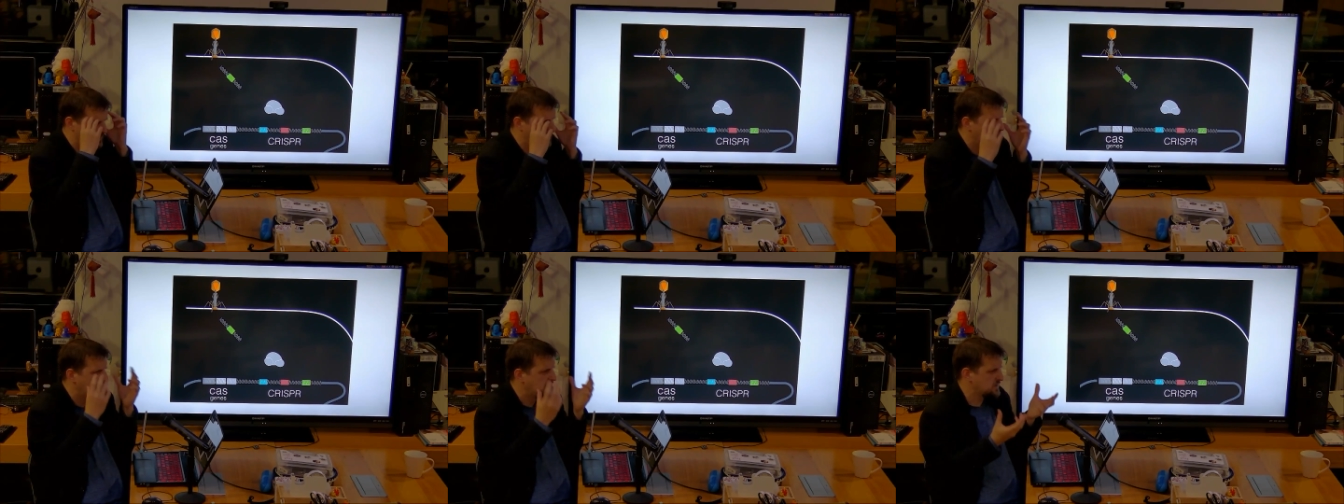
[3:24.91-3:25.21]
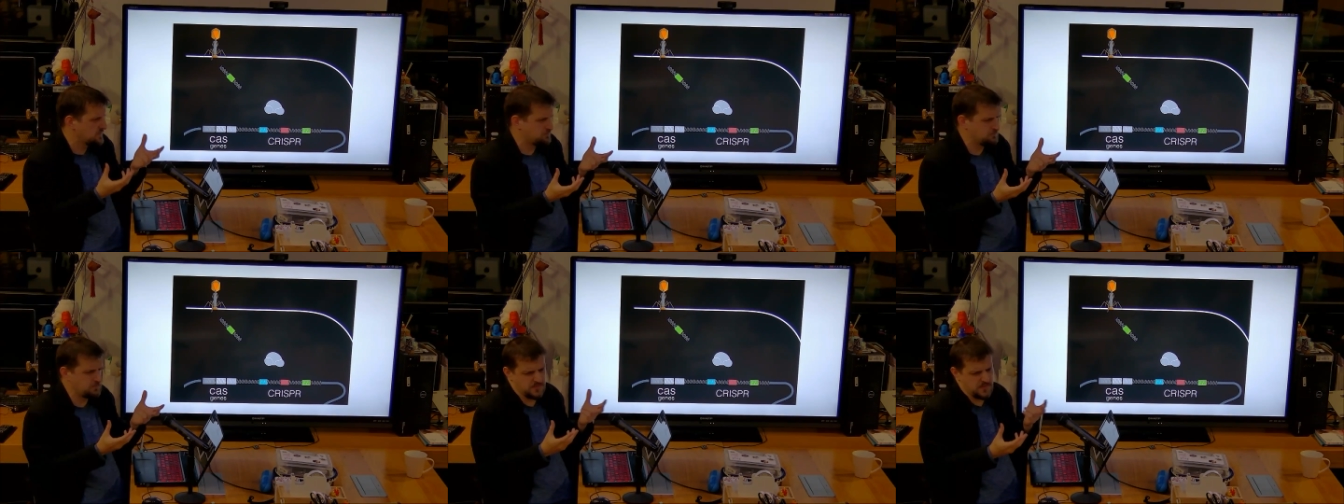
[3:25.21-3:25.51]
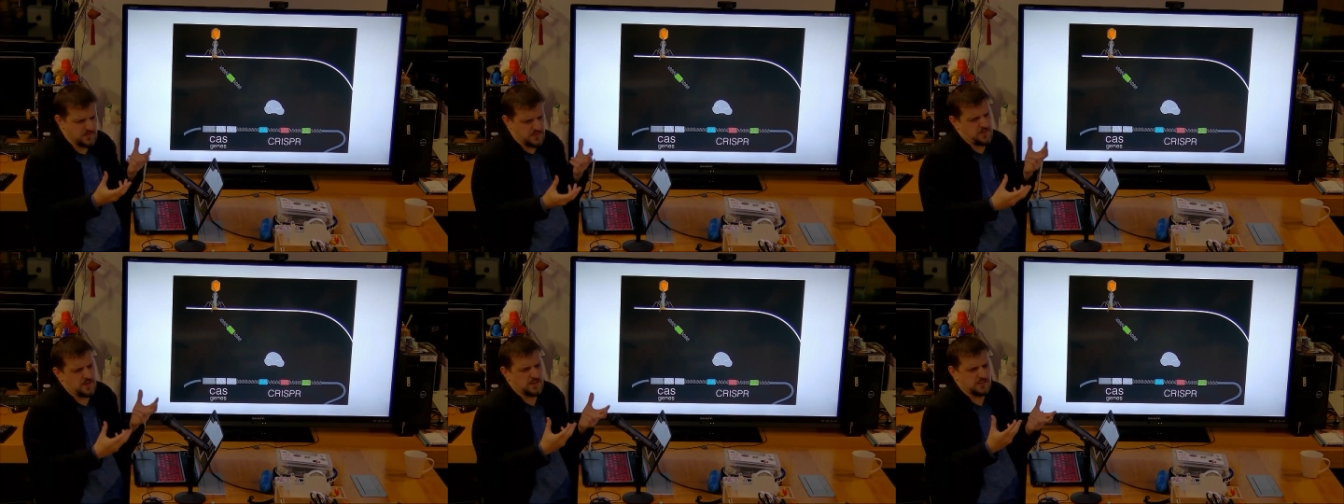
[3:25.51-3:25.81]
they think
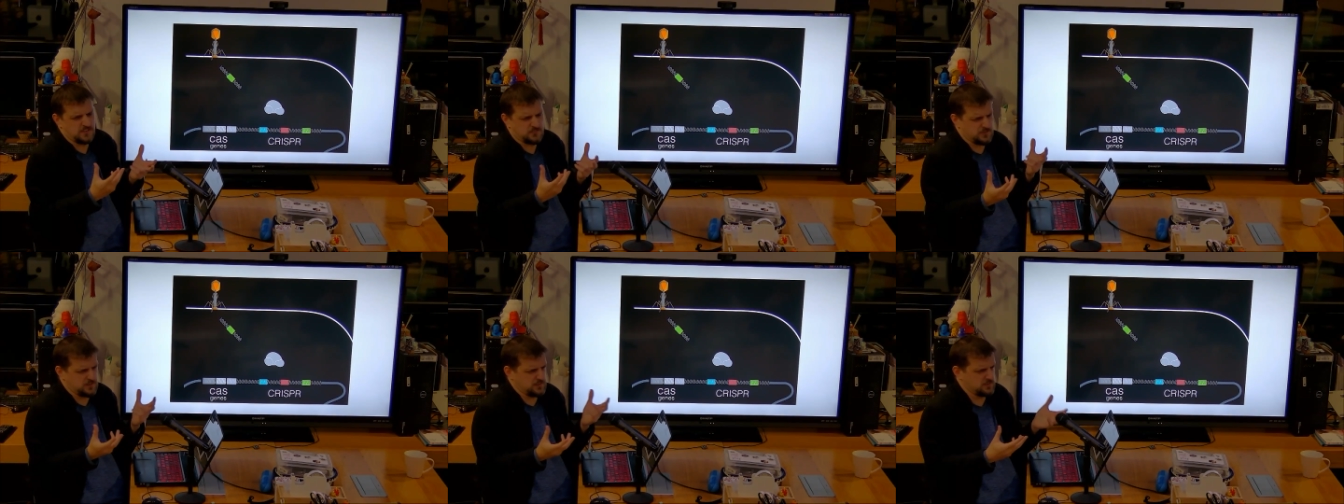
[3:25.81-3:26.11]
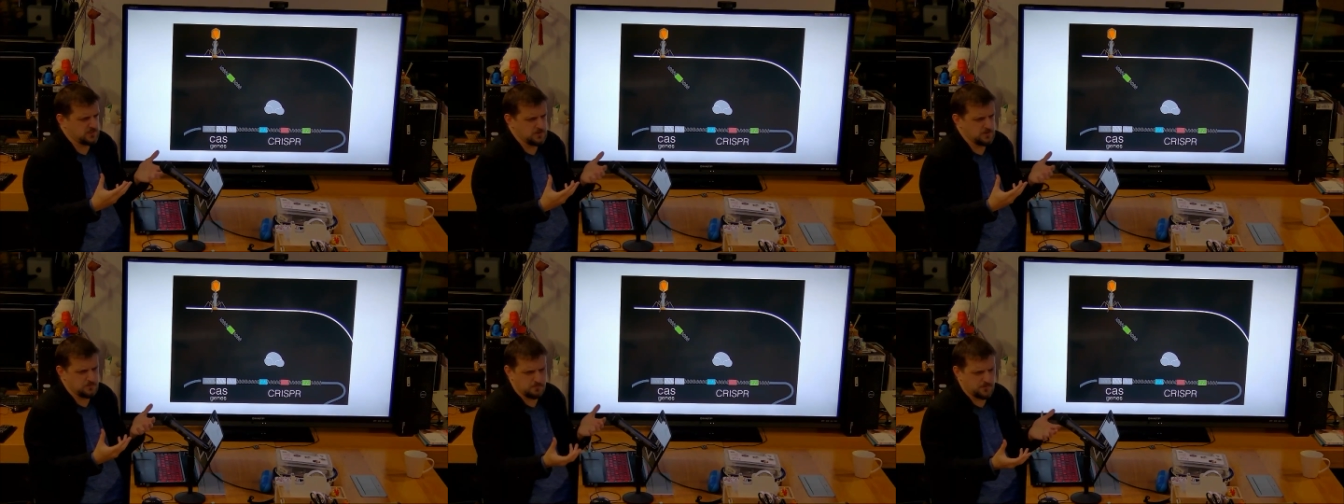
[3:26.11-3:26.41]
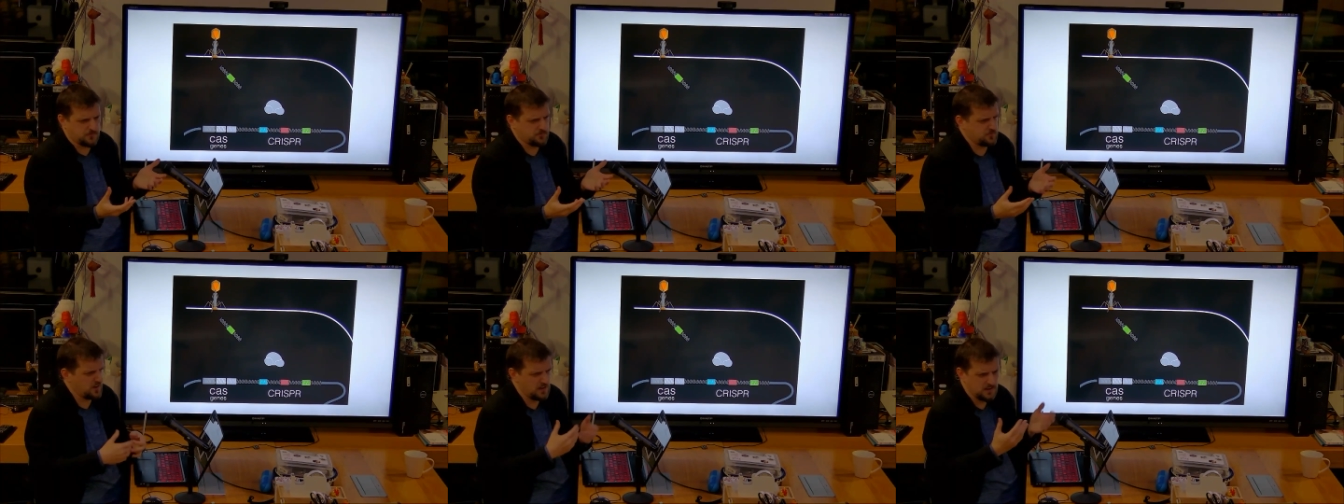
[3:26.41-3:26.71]
it's like simplifying,
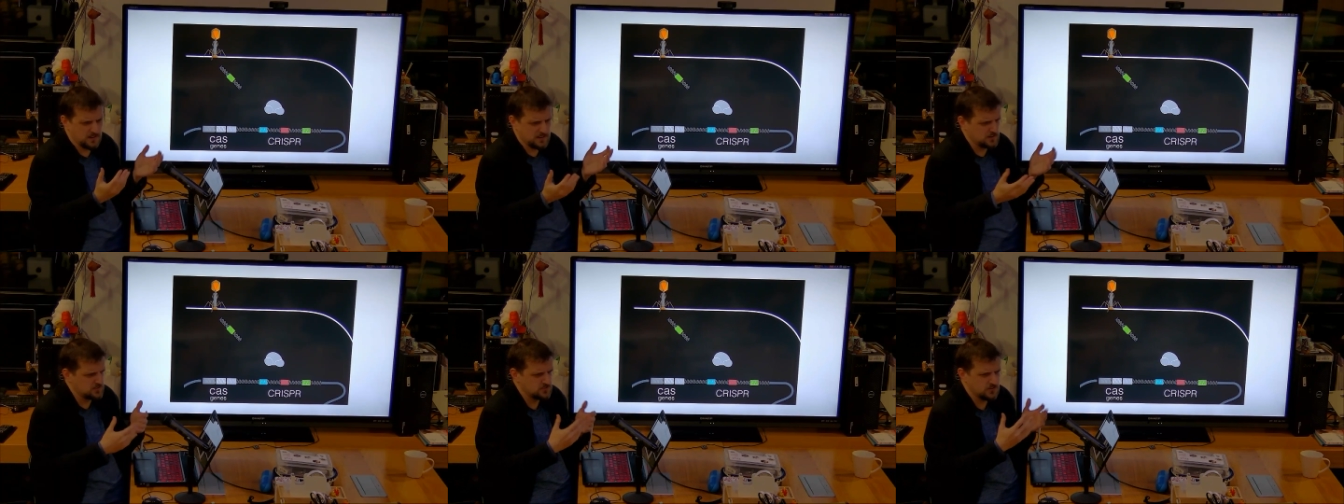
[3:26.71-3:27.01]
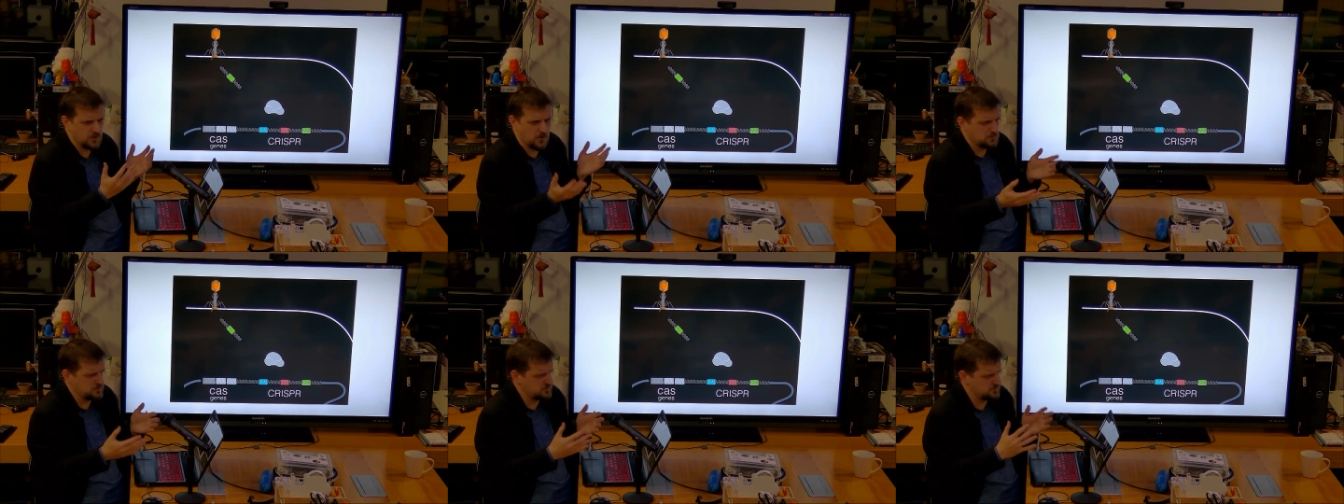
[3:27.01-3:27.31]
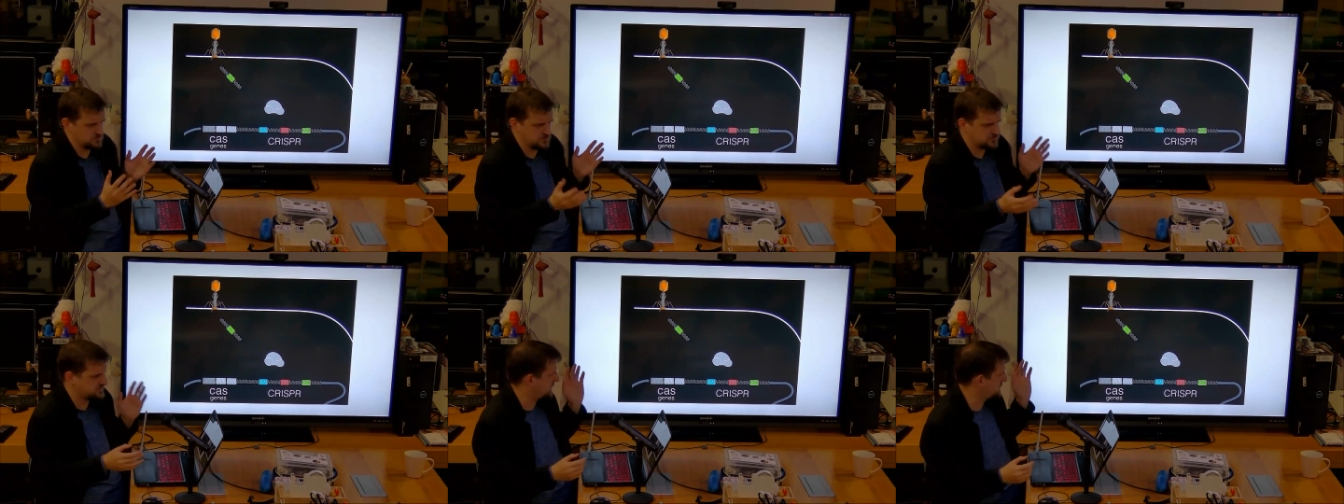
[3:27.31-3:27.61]
and it's always just nuts.
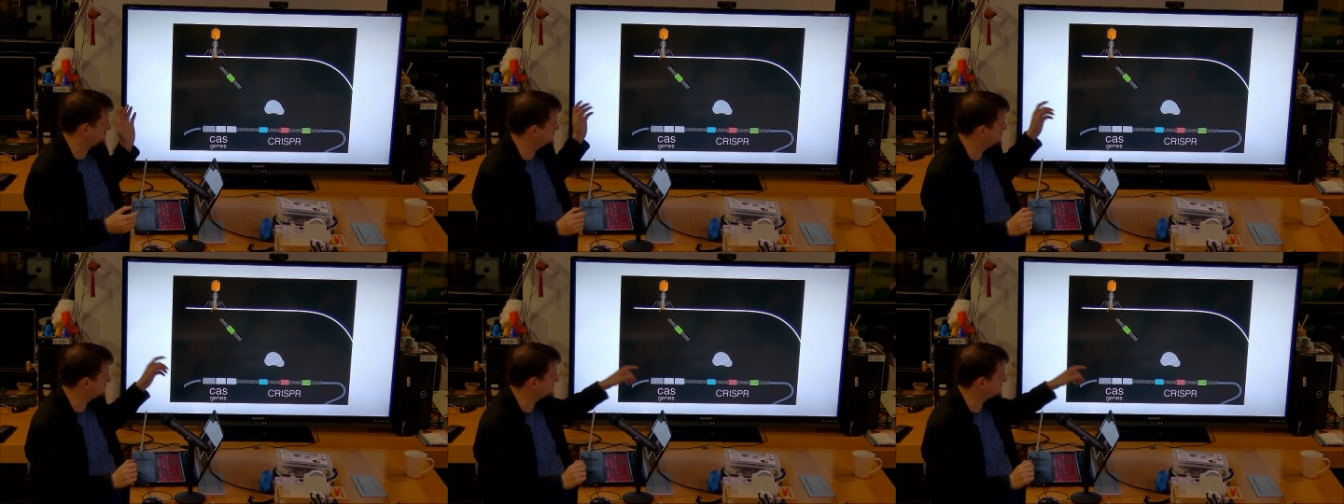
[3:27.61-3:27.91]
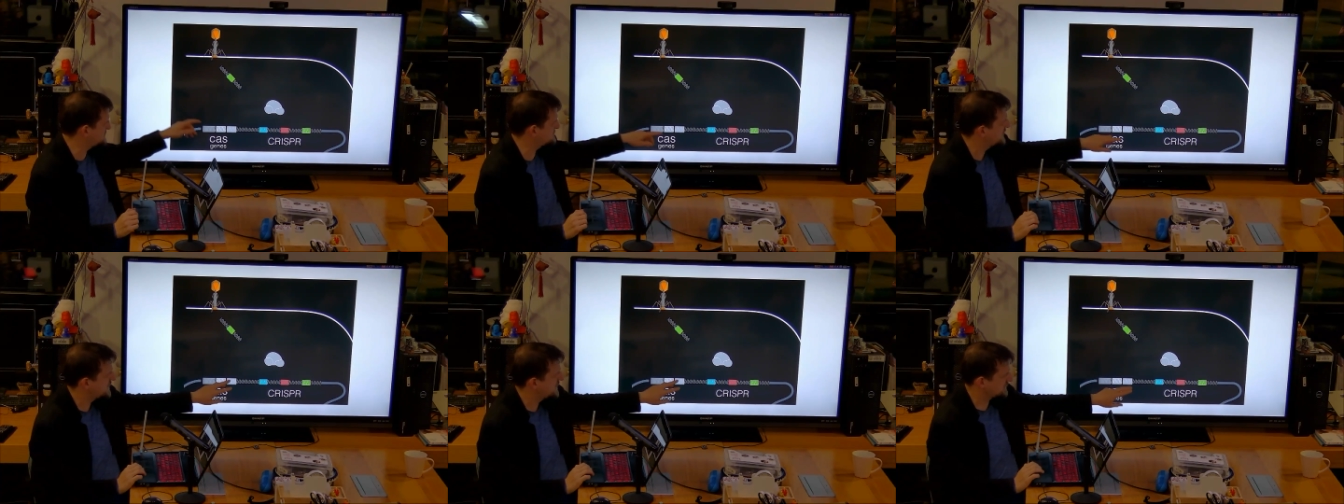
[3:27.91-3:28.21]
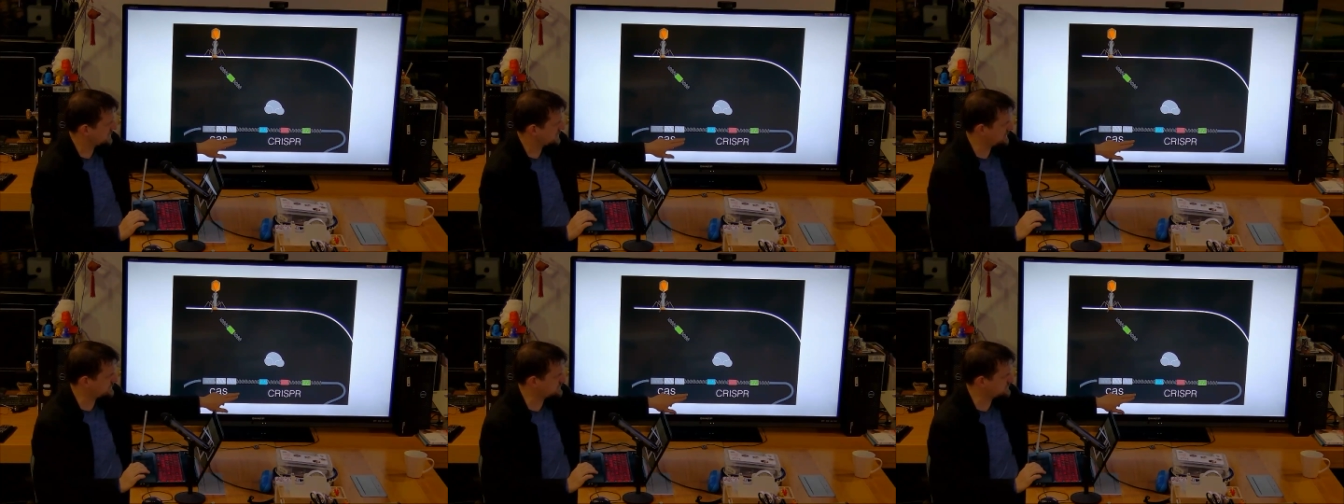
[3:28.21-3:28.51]
This is
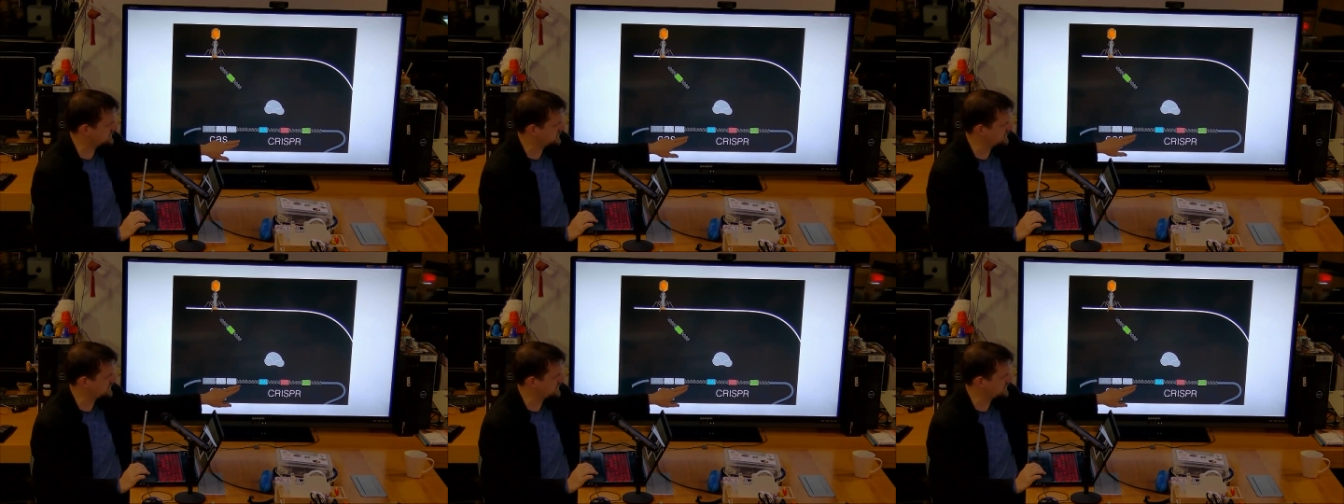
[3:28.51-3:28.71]
clustered,